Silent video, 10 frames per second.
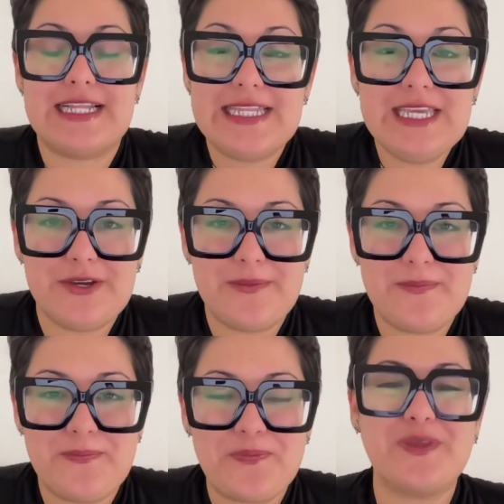clear.
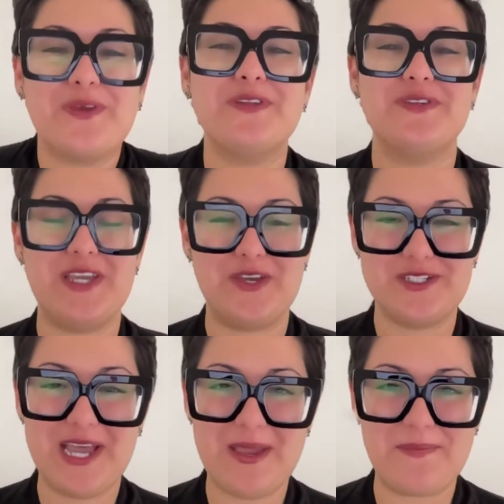So take your
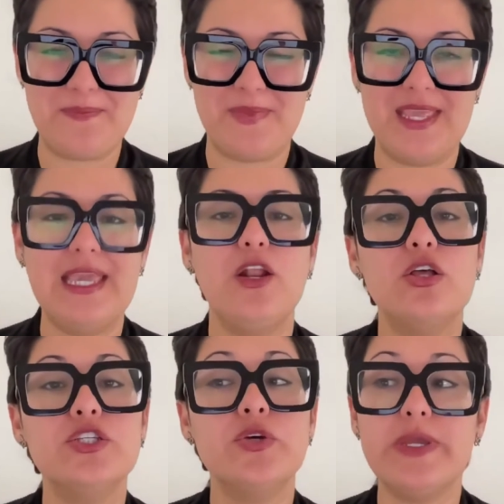time. It
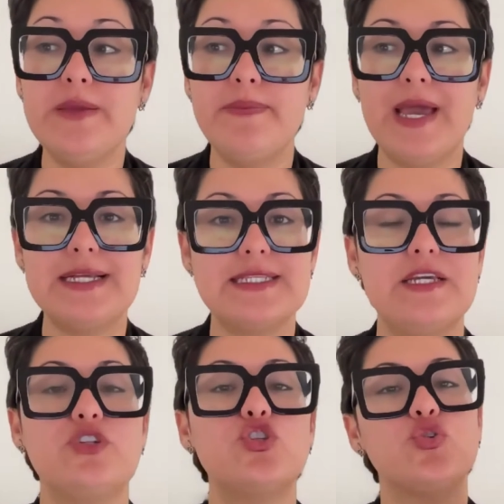also impacts
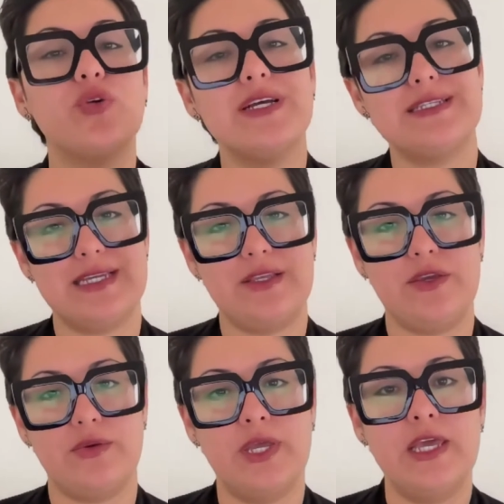their trust in
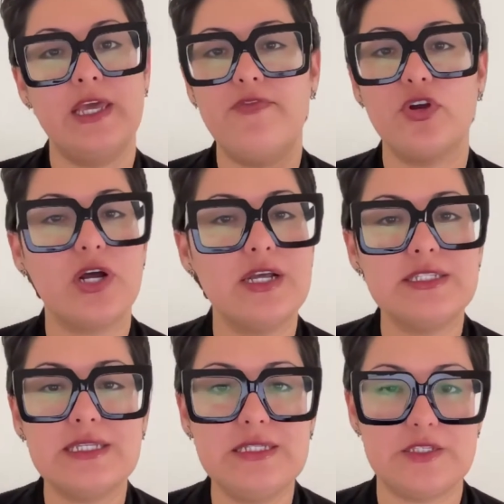you. If you're
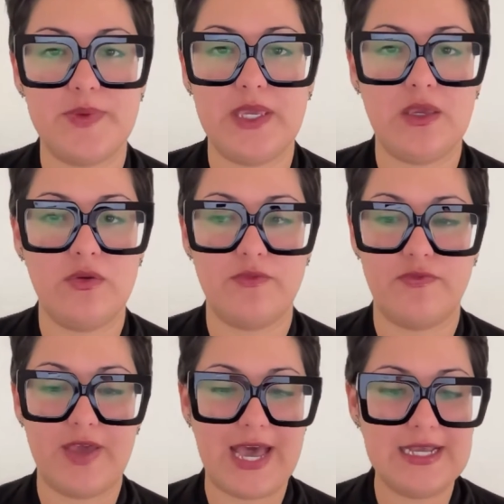constantly speaking
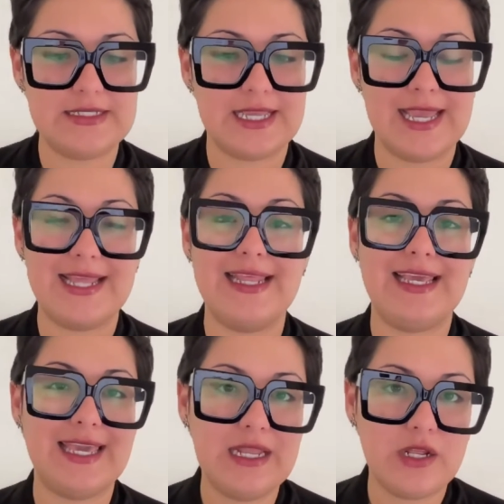fast and they
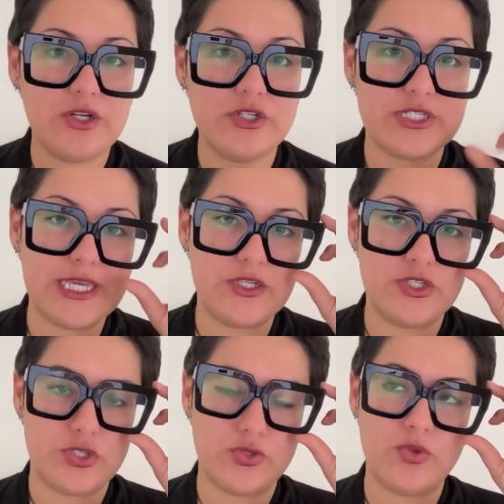can't understand
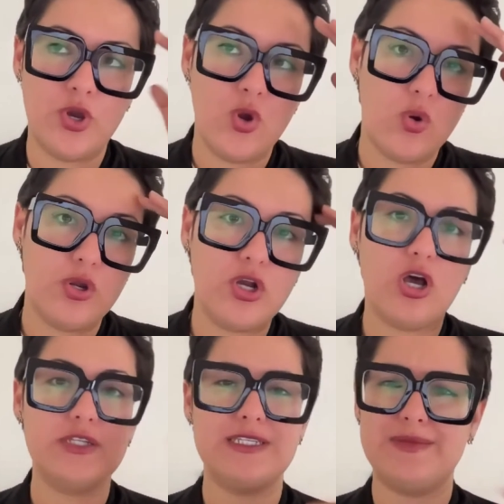you or it
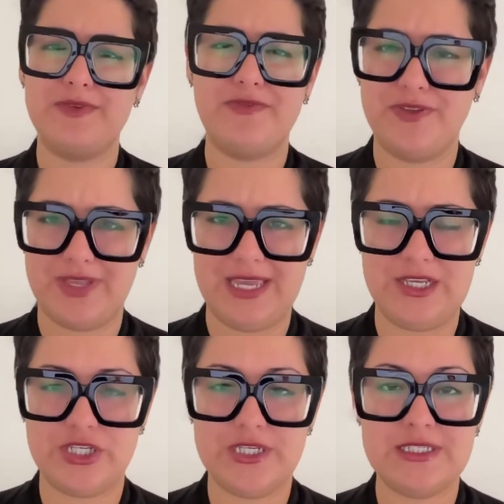causes them to feel
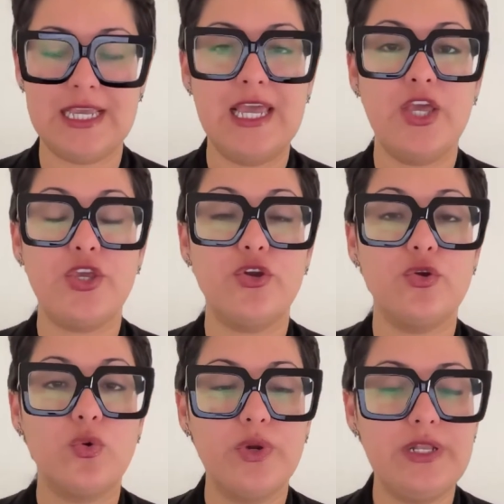anxious, you're
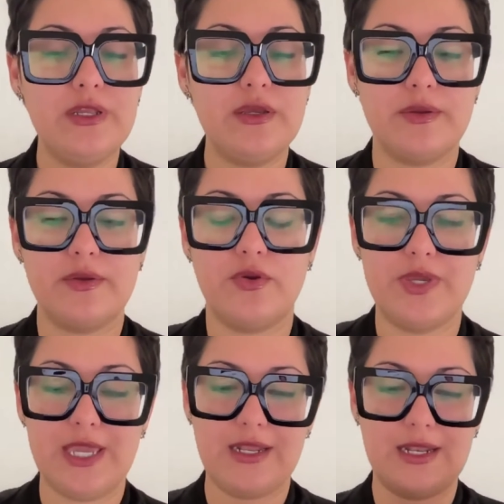going to
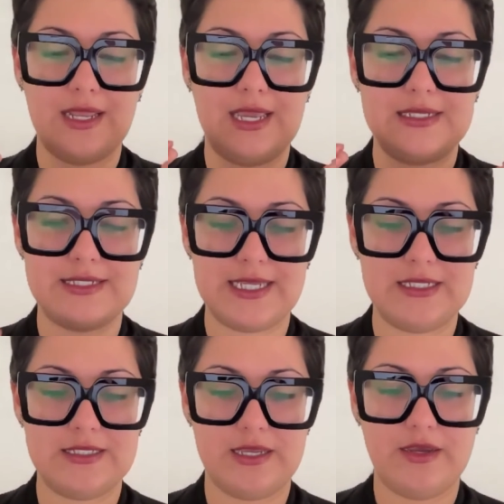create a
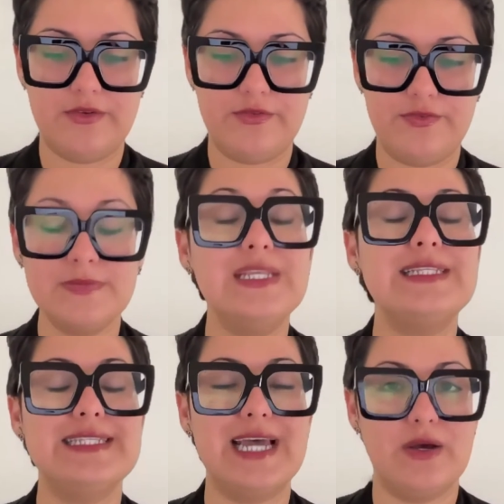sense of
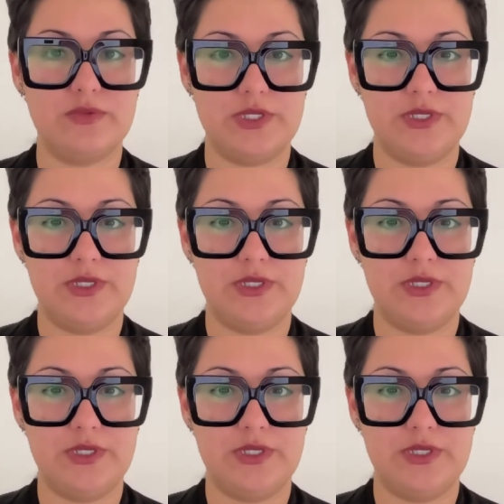doubt.